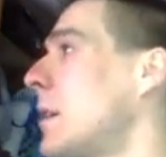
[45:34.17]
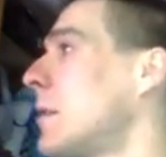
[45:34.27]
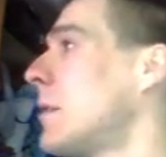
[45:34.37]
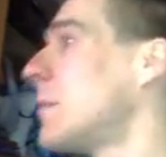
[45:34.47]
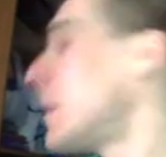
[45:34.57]

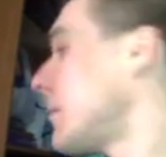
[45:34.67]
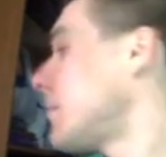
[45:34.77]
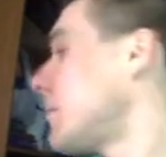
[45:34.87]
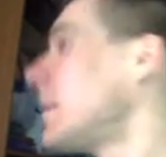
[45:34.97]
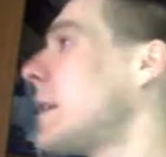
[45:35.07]
running
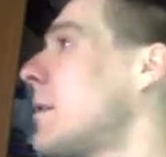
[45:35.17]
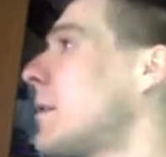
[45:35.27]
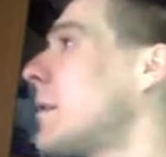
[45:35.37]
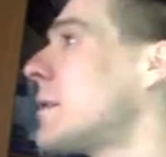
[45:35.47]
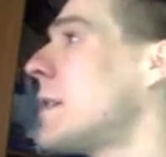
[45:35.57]
late
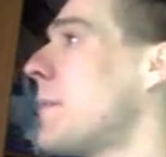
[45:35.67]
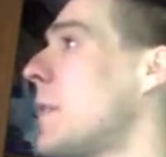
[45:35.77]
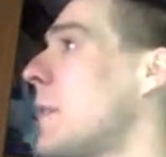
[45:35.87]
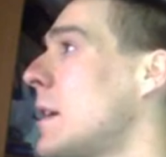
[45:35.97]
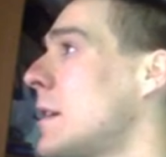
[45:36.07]
on our time.
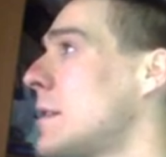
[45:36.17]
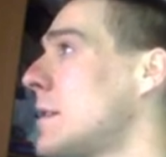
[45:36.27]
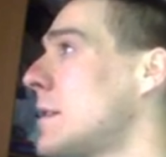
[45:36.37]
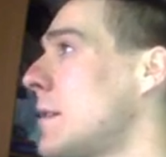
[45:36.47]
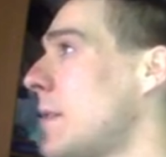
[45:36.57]
So
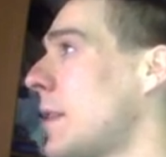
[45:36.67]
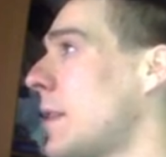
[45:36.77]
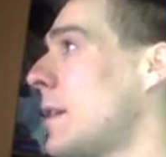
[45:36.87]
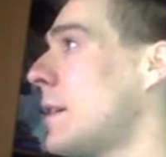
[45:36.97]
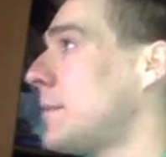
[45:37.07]
let's start with
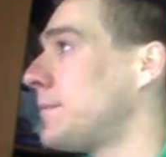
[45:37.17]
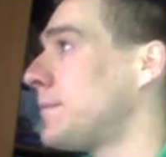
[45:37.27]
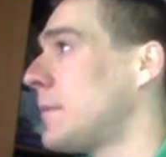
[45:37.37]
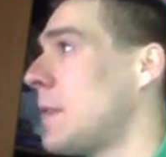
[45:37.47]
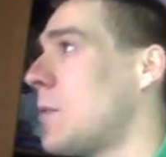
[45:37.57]
the
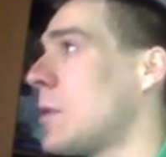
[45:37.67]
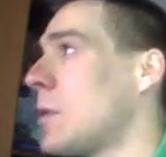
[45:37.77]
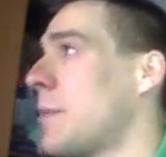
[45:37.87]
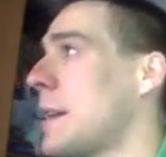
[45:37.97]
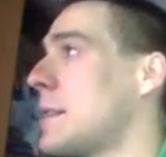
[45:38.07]
molar
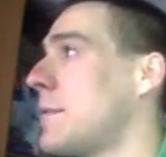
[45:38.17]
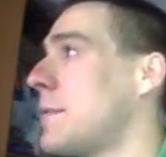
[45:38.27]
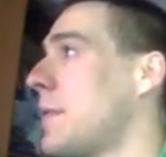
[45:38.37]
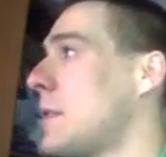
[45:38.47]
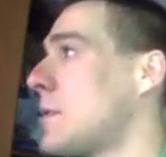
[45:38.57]
mass
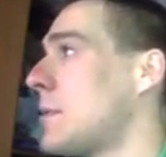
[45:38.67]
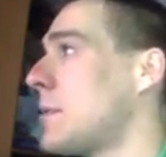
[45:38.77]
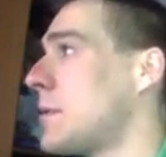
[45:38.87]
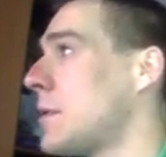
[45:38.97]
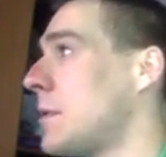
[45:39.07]
of
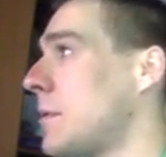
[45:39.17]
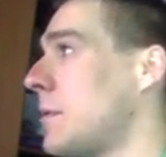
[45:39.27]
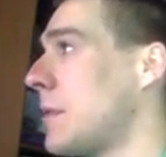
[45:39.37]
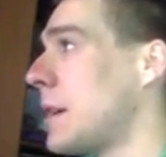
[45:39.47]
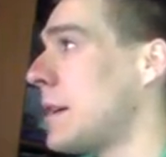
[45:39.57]
H2O2.
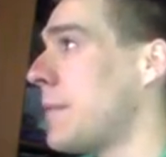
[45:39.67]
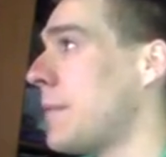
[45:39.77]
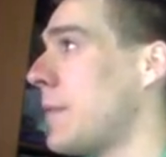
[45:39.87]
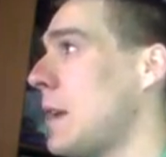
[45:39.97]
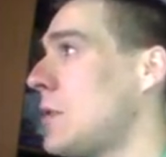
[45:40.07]

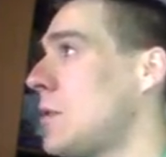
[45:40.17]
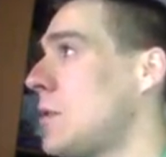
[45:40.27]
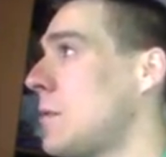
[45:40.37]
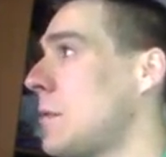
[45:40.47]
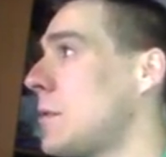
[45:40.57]

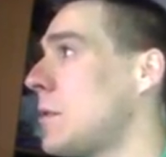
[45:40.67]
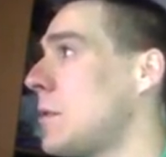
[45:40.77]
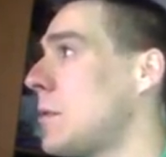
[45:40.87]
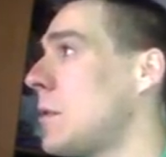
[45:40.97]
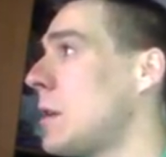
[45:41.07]
H2O2,